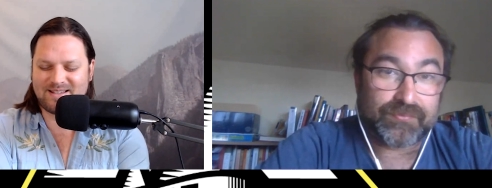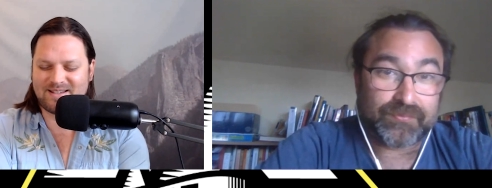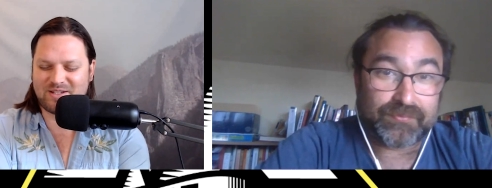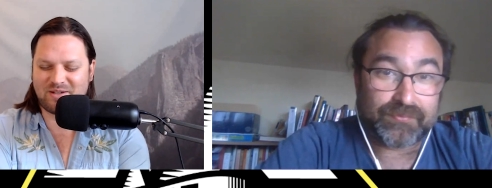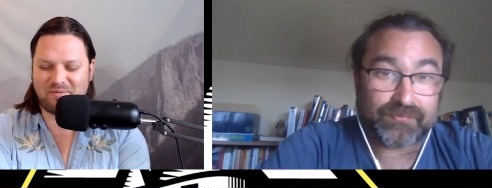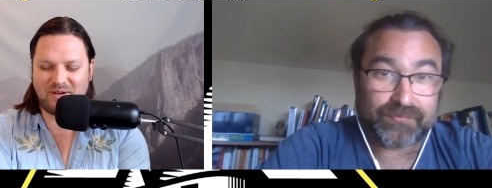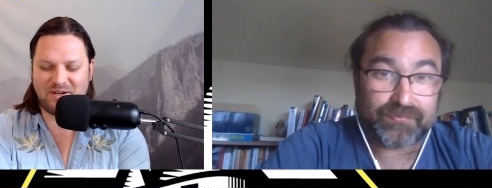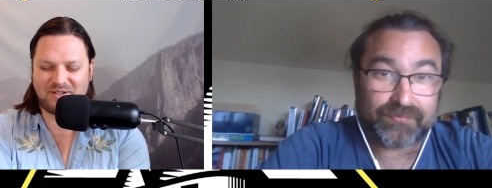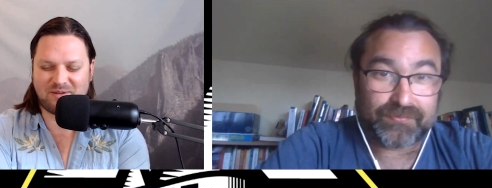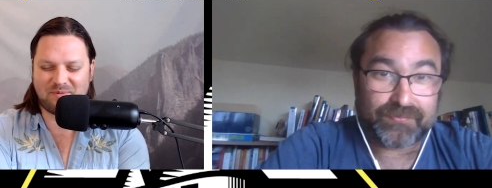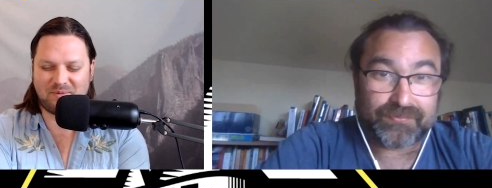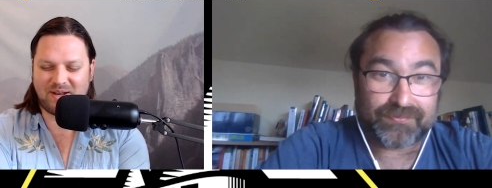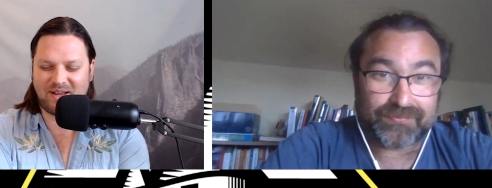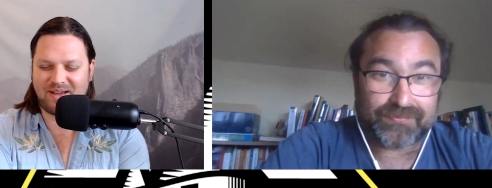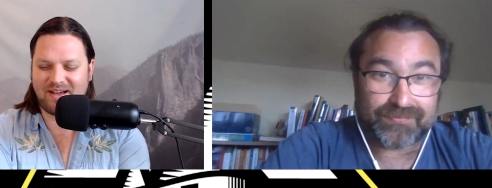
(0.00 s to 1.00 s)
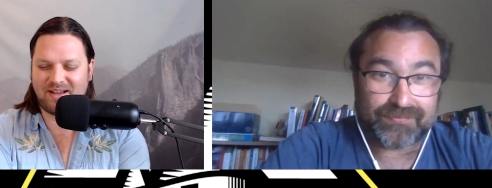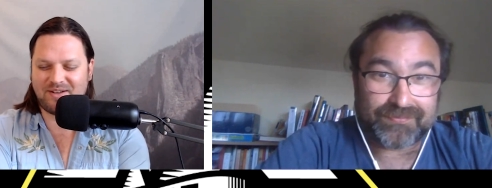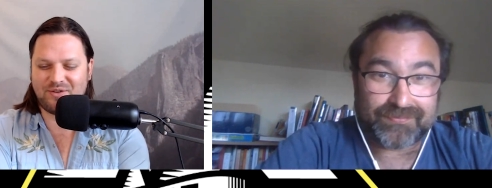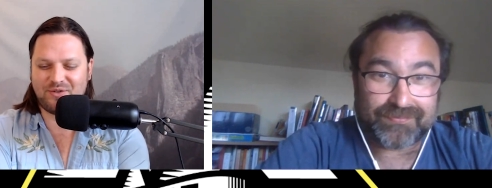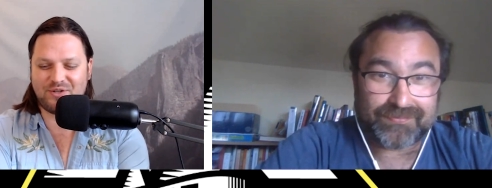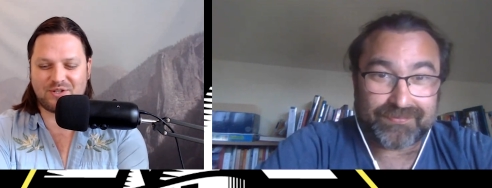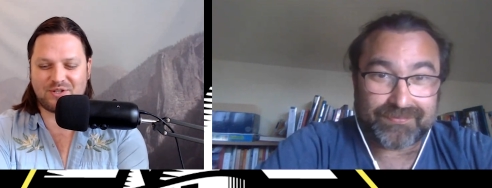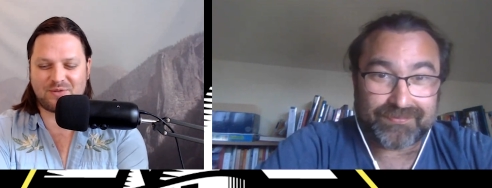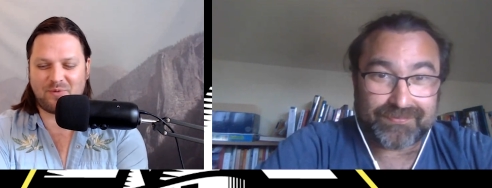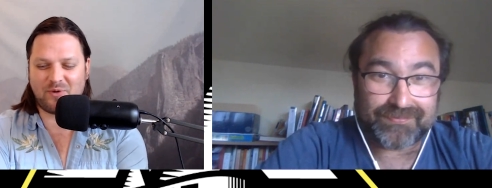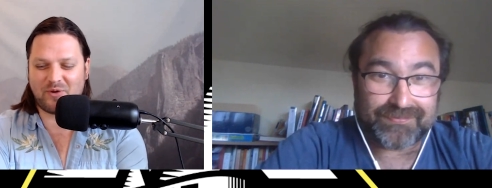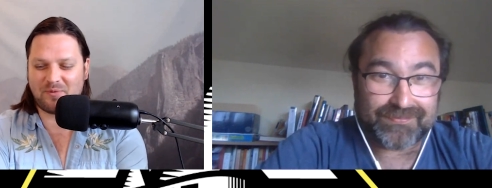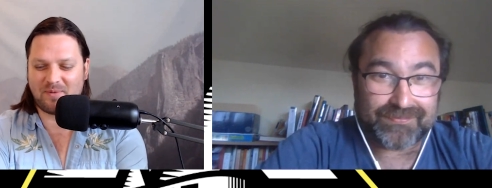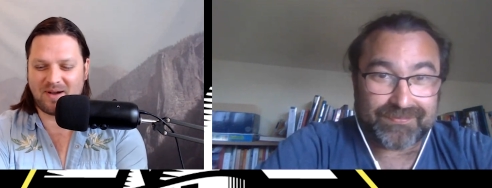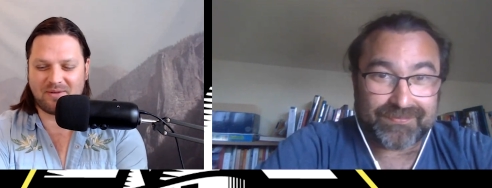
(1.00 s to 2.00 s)
Speaker 1: get to sublation, but I, I do just
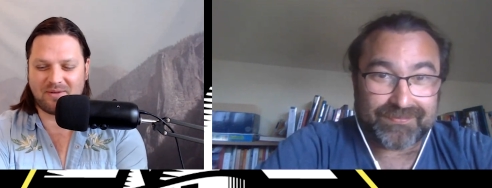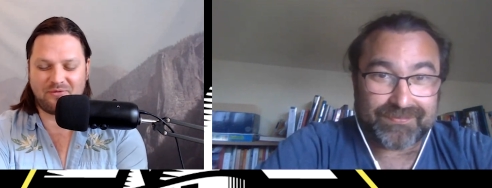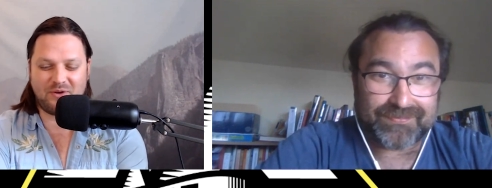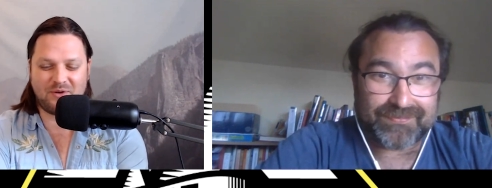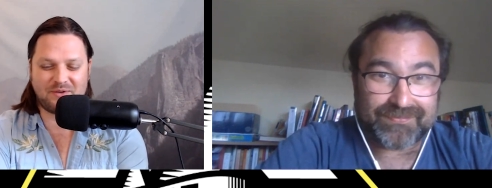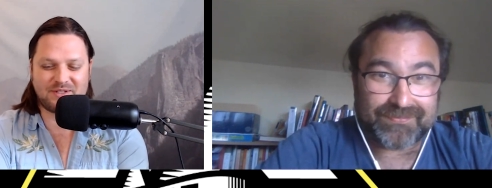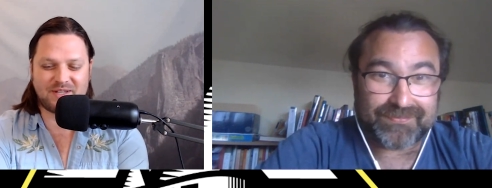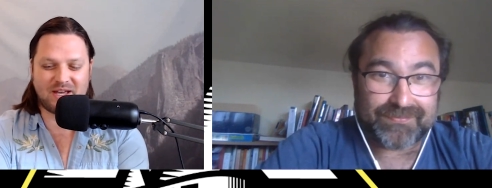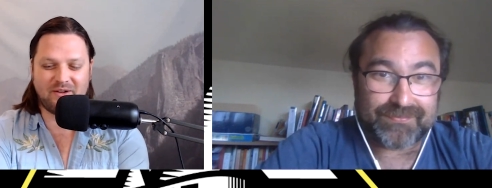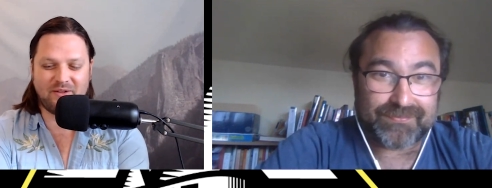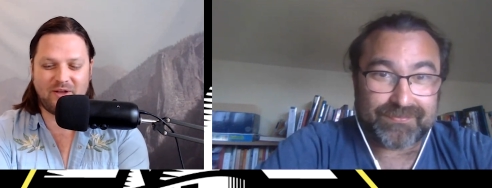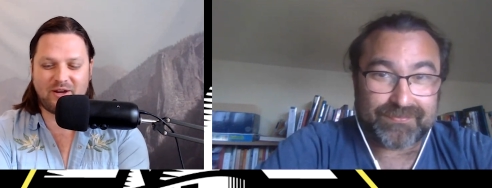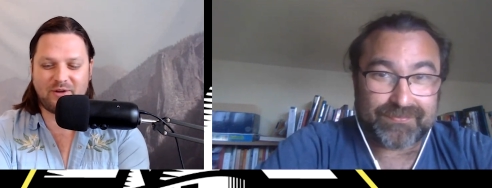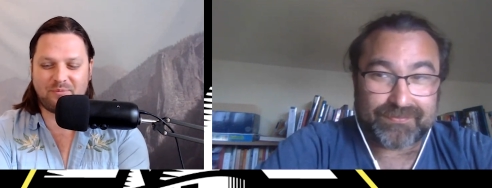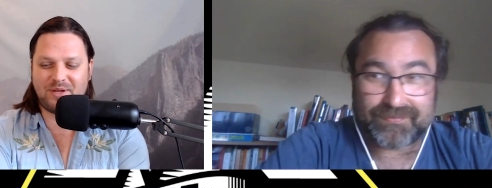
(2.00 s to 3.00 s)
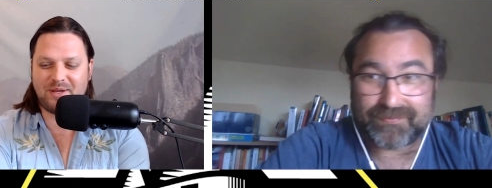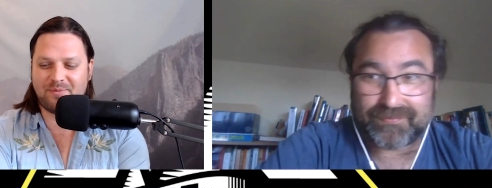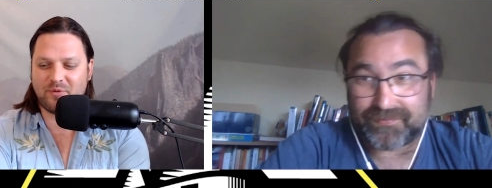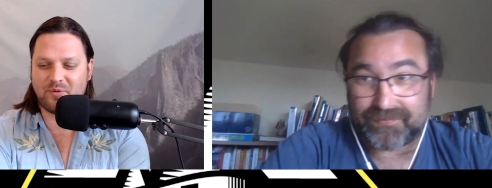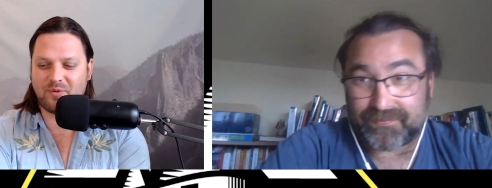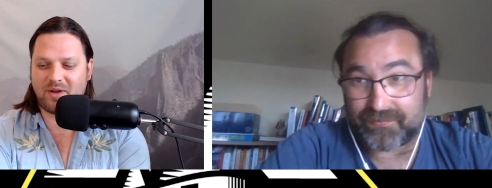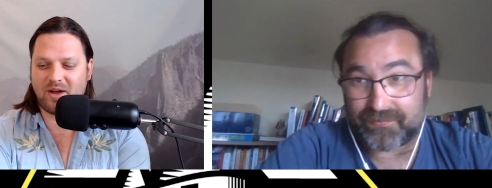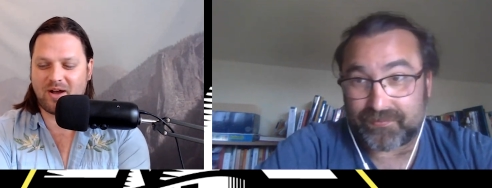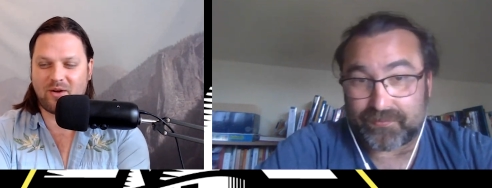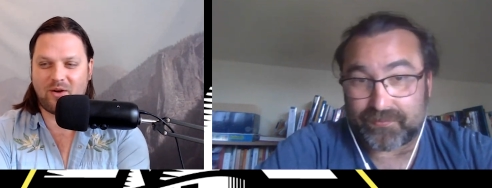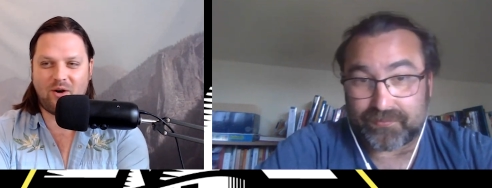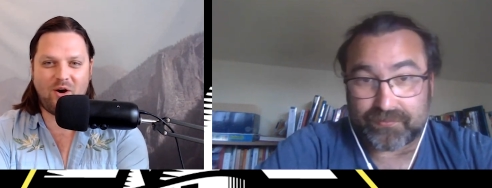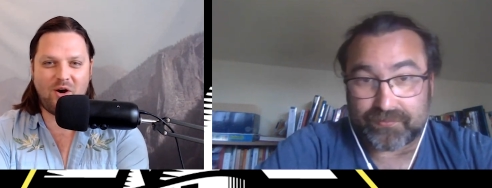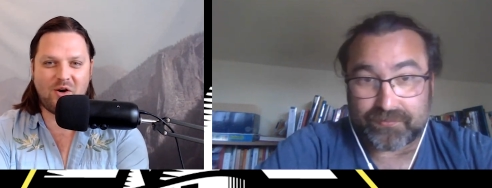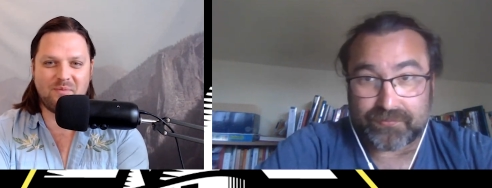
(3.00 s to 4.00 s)
want to remind folks that a lot of people got
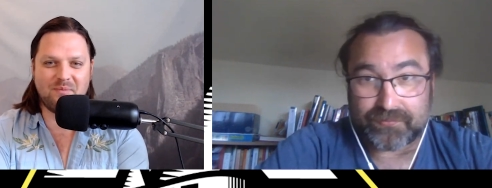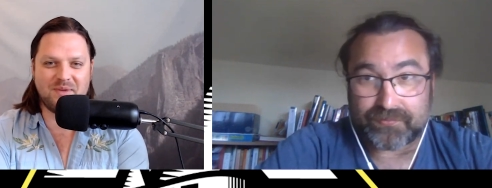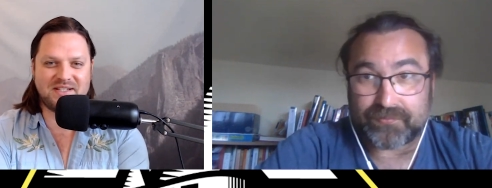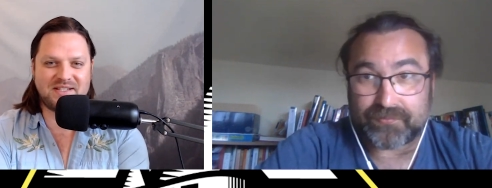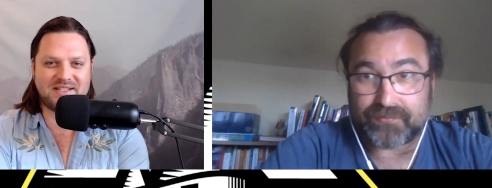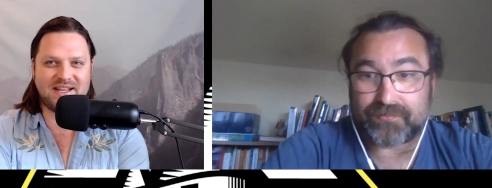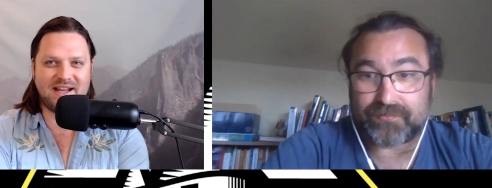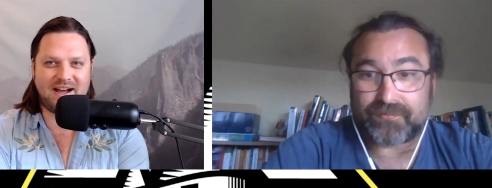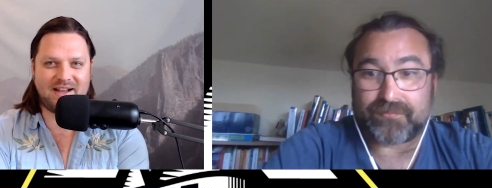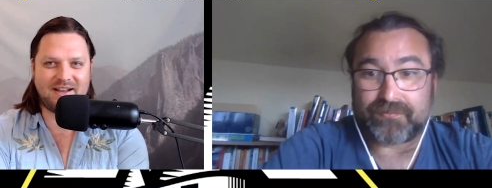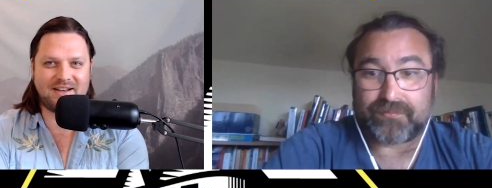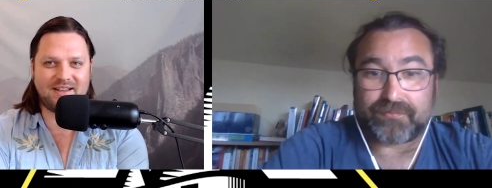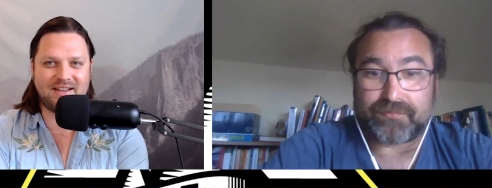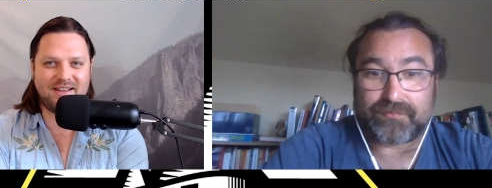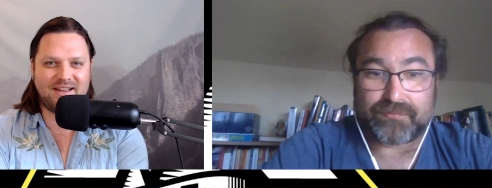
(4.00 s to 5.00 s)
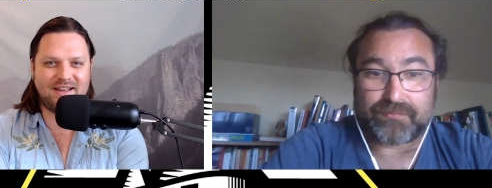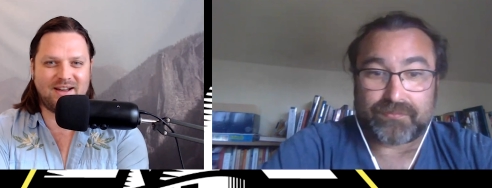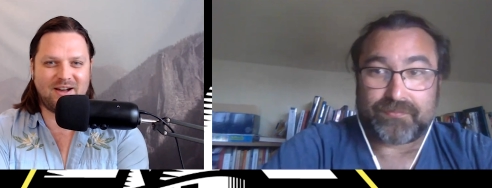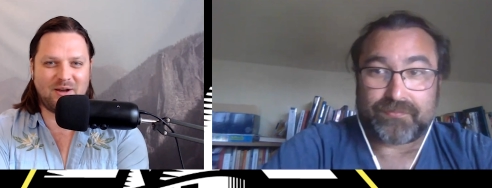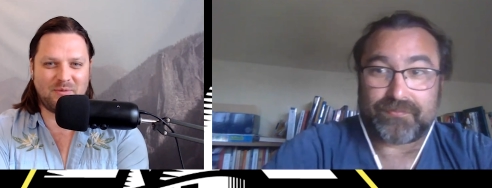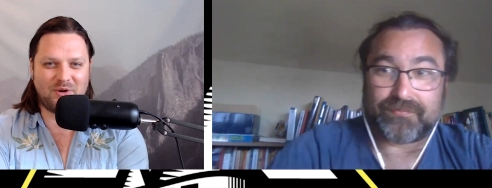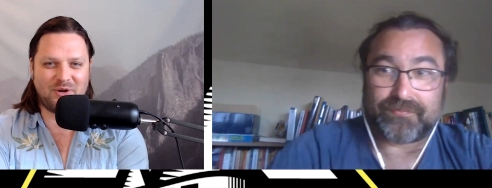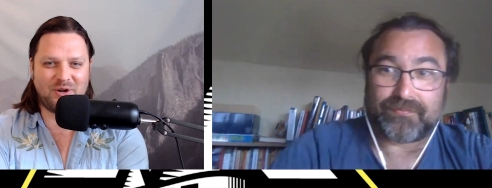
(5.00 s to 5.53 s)
all misty eyed um,